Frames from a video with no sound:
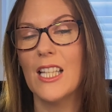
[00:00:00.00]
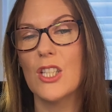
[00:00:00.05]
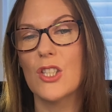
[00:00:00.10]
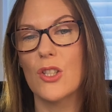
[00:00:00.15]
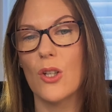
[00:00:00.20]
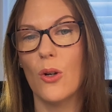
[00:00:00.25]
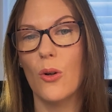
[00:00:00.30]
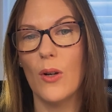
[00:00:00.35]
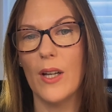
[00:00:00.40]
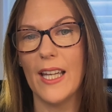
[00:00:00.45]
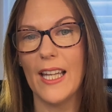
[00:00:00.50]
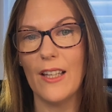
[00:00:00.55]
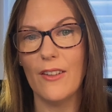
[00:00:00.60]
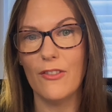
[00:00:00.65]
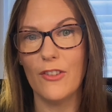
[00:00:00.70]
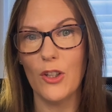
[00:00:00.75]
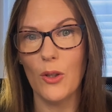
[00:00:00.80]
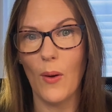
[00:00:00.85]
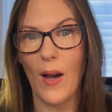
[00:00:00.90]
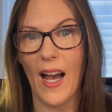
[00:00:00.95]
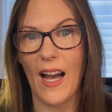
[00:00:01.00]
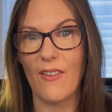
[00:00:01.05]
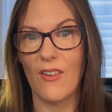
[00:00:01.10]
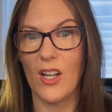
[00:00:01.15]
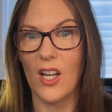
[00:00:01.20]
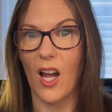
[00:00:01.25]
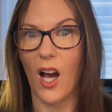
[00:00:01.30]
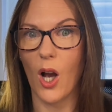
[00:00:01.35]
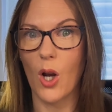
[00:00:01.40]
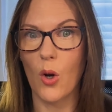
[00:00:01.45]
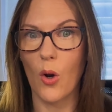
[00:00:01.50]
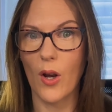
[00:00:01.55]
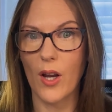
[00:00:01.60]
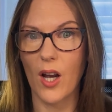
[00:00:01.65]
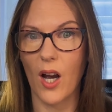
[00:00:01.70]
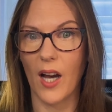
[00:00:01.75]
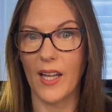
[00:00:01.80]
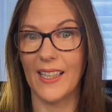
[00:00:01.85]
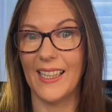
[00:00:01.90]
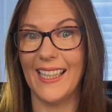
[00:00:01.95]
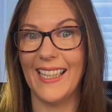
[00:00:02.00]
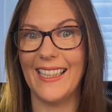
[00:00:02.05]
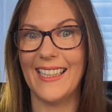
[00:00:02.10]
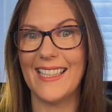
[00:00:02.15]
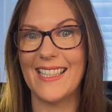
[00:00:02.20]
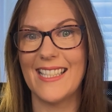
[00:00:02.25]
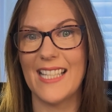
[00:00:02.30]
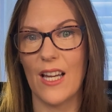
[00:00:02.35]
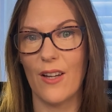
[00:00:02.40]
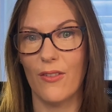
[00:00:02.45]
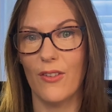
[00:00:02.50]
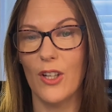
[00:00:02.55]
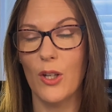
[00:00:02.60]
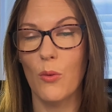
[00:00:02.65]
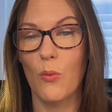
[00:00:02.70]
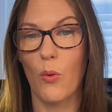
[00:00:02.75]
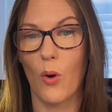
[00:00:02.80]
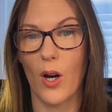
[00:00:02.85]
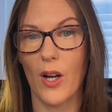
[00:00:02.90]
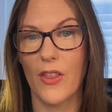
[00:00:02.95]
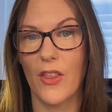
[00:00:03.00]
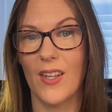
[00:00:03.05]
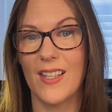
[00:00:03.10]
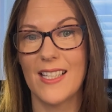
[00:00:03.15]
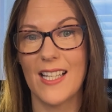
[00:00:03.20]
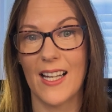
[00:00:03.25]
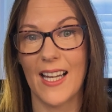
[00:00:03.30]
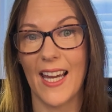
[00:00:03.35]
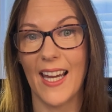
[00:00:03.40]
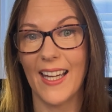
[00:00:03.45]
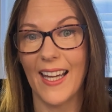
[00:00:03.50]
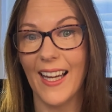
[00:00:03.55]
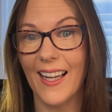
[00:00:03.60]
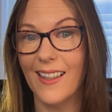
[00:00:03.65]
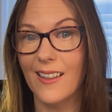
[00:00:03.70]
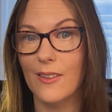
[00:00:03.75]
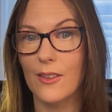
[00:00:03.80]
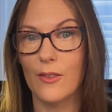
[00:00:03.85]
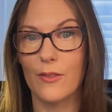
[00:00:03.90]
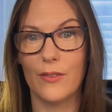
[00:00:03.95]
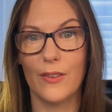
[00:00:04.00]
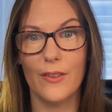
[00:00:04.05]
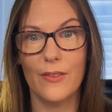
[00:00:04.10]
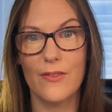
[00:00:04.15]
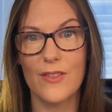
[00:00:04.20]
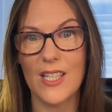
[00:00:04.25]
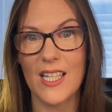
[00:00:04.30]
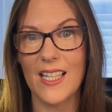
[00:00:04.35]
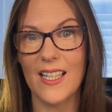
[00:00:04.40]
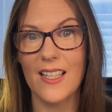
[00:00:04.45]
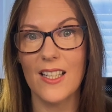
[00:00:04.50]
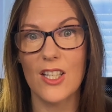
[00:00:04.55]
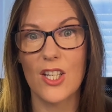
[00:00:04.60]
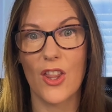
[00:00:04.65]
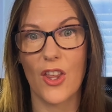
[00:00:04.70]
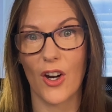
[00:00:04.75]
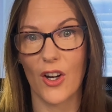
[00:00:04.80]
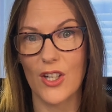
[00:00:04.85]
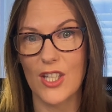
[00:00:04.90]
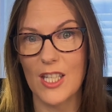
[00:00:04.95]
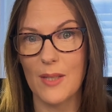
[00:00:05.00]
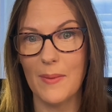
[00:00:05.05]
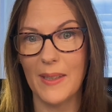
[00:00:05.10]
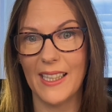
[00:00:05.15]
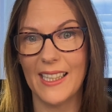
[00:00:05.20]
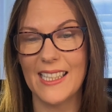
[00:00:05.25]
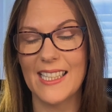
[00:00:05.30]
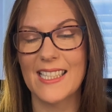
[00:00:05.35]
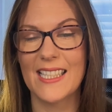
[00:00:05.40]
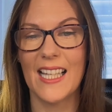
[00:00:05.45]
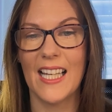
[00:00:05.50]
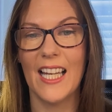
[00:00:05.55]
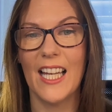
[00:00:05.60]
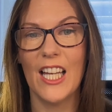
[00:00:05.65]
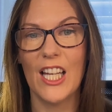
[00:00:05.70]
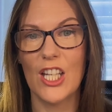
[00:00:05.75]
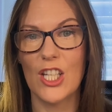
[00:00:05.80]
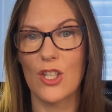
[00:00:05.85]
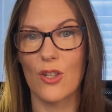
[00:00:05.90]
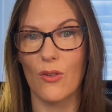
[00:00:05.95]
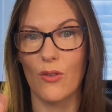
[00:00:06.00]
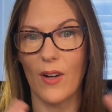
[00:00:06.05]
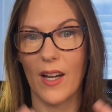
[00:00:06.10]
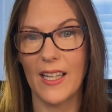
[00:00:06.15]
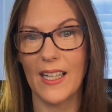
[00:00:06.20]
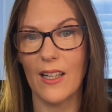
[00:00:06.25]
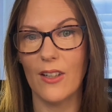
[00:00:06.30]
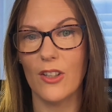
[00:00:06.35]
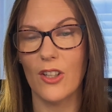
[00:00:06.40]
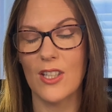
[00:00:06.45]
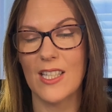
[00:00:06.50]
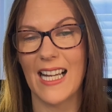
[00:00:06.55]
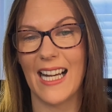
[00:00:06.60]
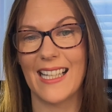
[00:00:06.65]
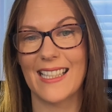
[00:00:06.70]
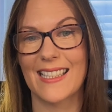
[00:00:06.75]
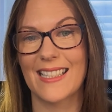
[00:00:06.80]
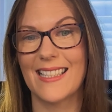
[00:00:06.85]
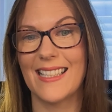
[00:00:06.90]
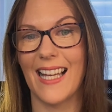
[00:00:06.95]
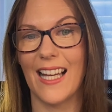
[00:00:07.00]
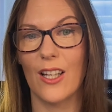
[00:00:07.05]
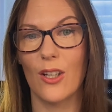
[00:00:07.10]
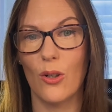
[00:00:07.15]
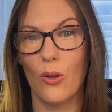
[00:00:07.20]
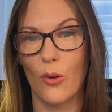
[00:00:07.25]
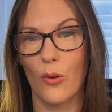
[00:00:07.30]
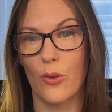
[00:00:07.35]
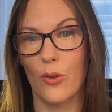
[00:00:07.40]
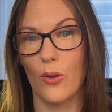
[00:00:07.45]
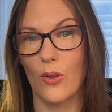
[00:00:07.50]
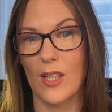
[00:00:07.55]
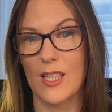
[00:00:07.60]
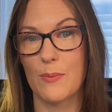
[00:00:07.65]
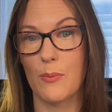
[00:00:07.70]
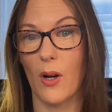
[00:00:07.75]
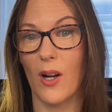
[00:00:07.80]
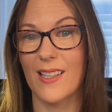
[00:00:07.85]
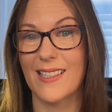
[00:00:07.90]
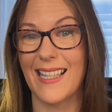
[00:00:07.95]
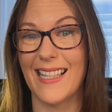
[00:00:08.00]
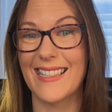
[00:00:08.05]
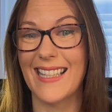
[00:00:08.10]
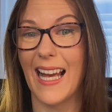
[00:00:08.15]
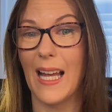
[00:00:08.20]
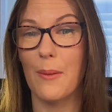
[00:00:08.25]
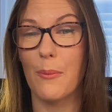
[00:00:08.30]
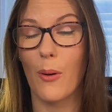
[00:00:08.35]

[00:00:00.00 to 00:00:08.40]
So if you have a lot going on, it is definitely worth taking 15 to 30 minutes to write out your tasks and go through this process, and